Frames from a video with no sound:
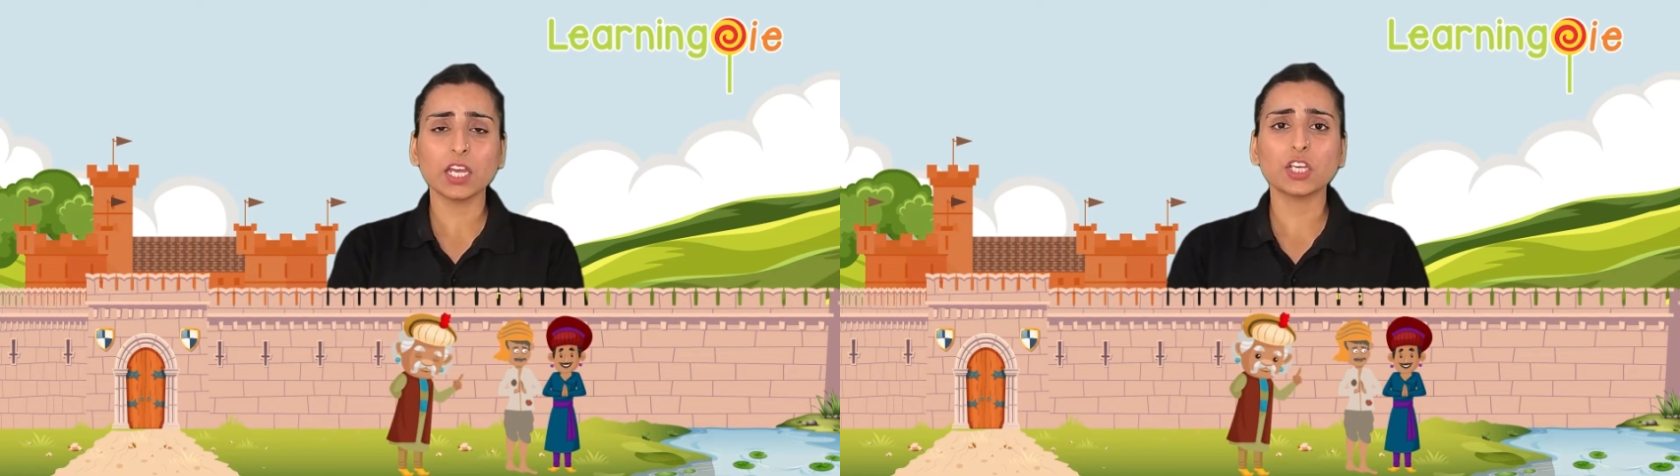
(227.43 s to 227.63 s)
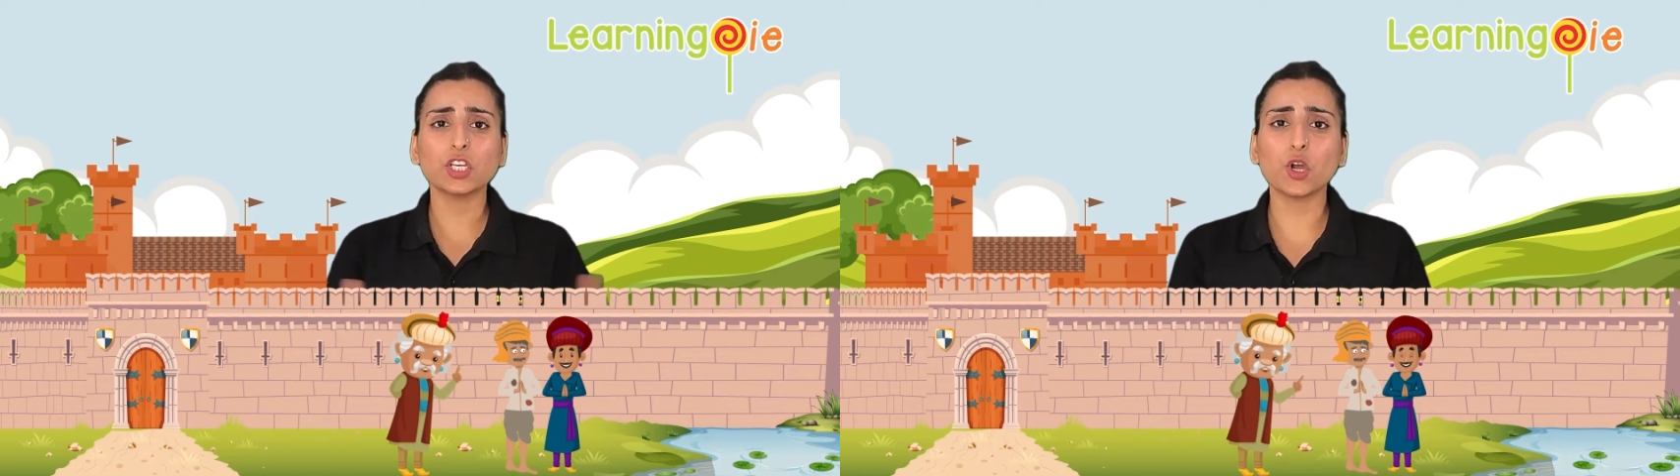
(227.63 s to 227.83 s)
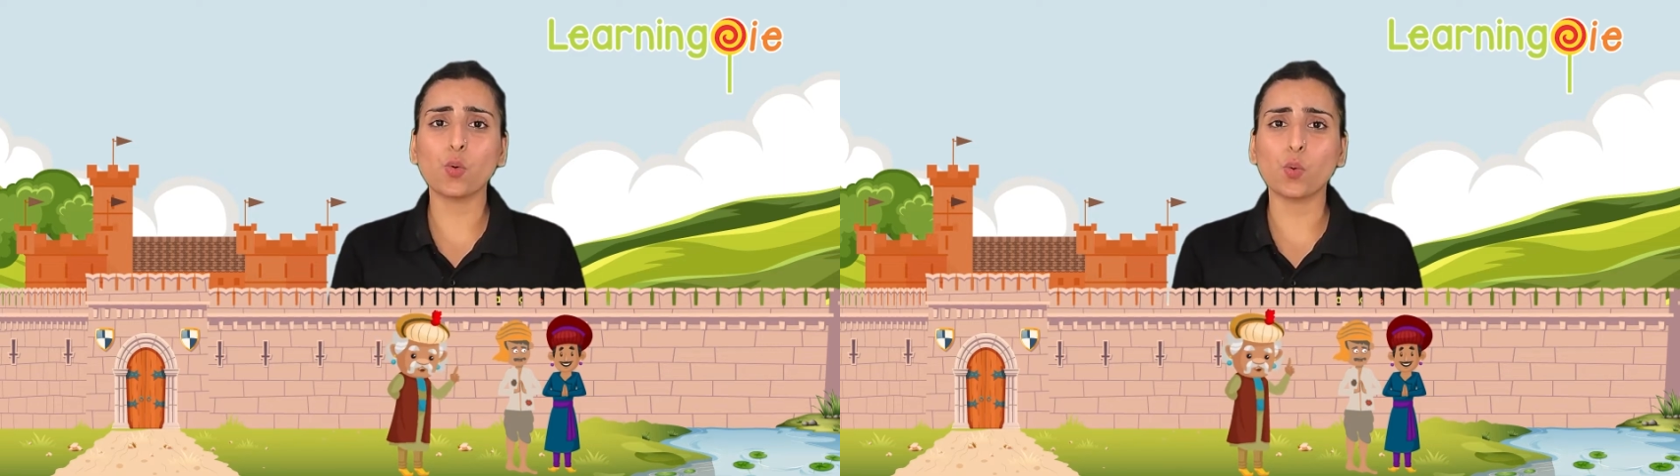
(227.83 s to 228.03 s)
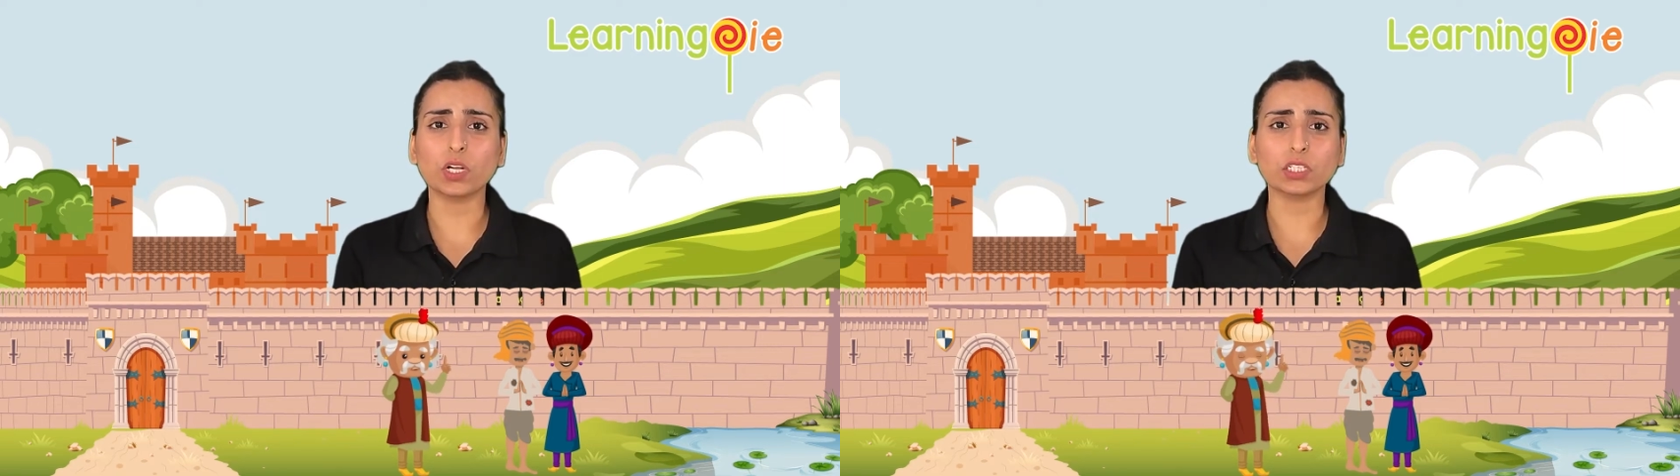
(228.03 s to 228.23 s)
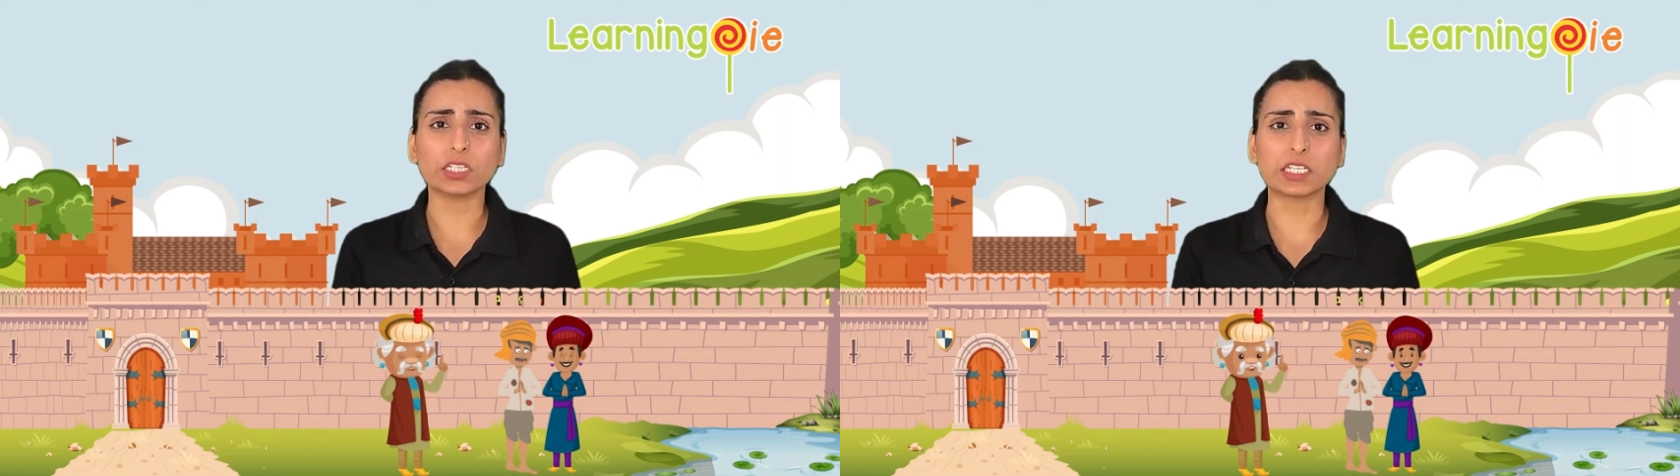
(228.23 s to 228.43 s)
You
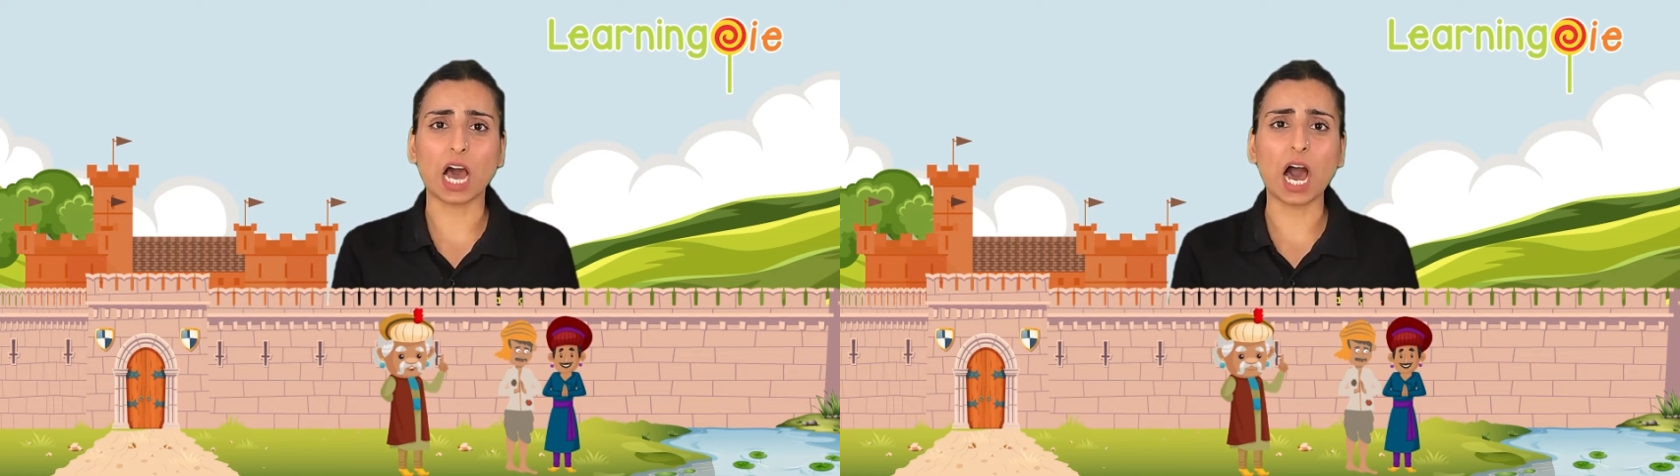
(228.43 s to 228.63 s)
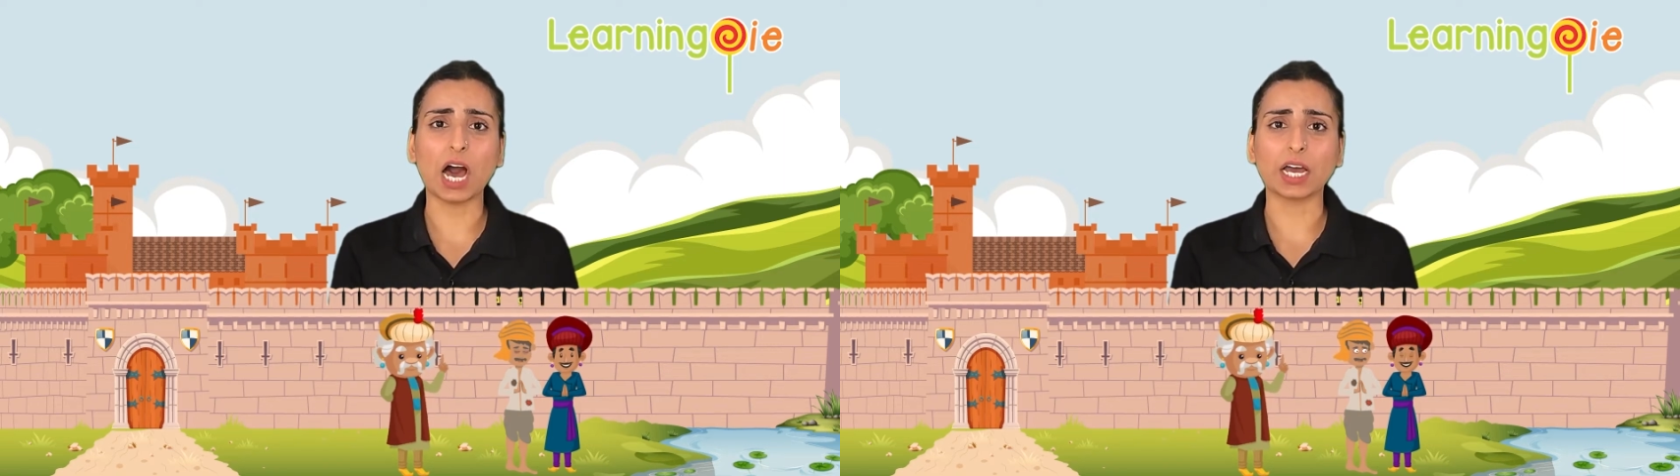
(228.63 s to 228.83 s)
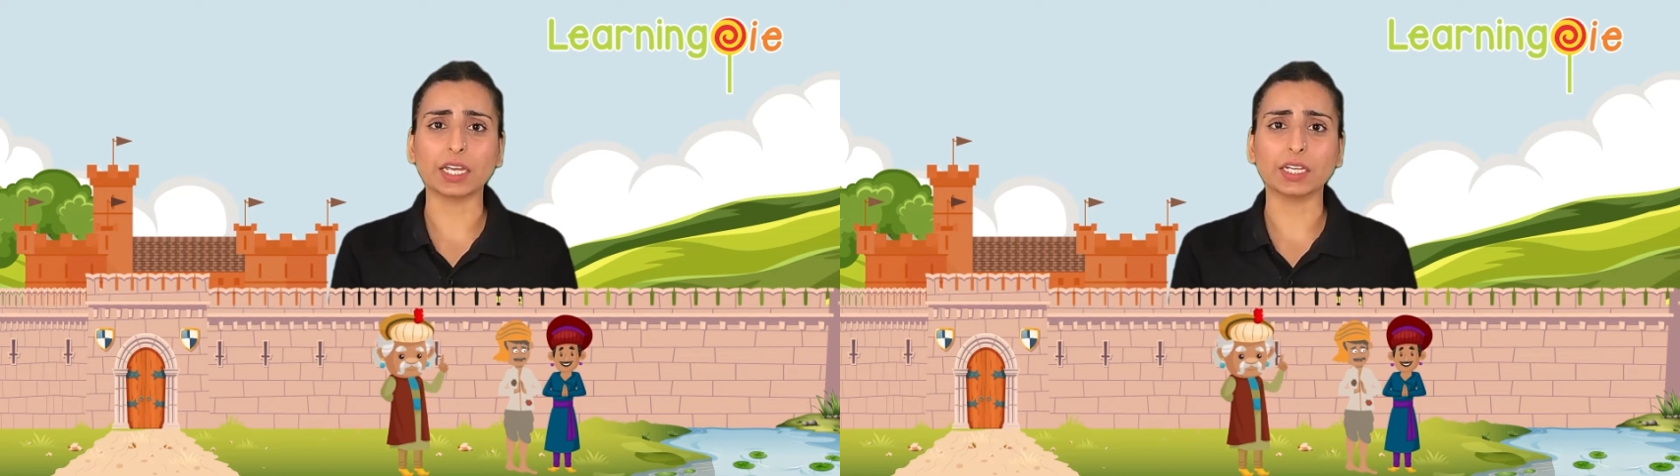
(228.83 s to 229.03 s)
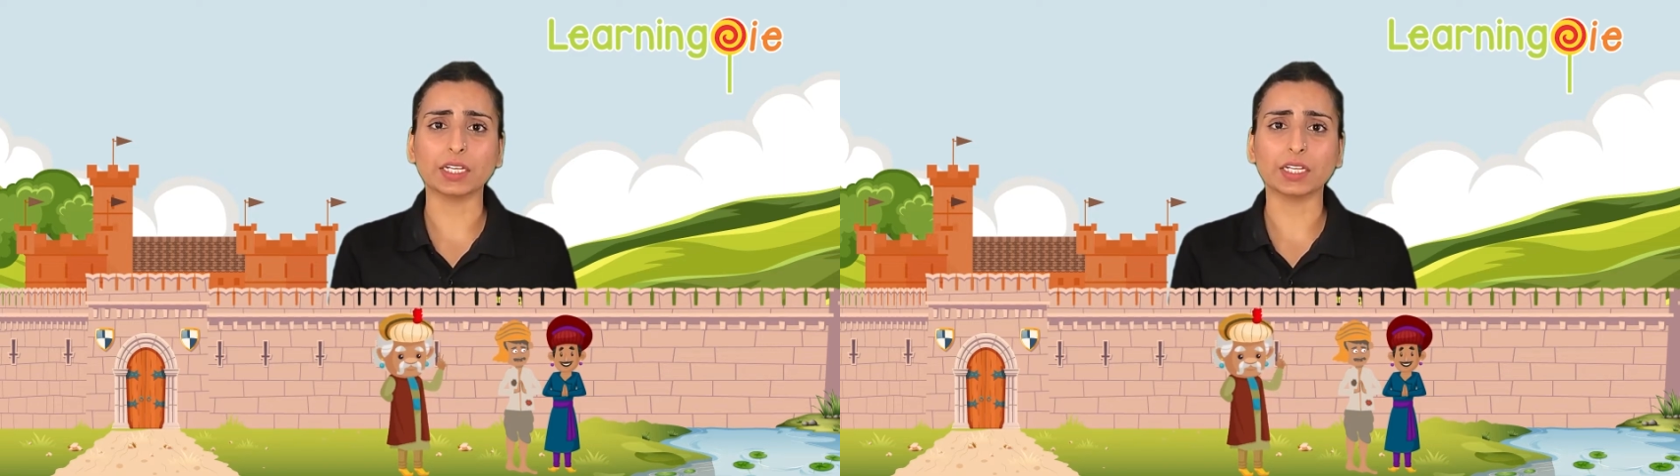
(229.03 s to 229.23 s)
will die."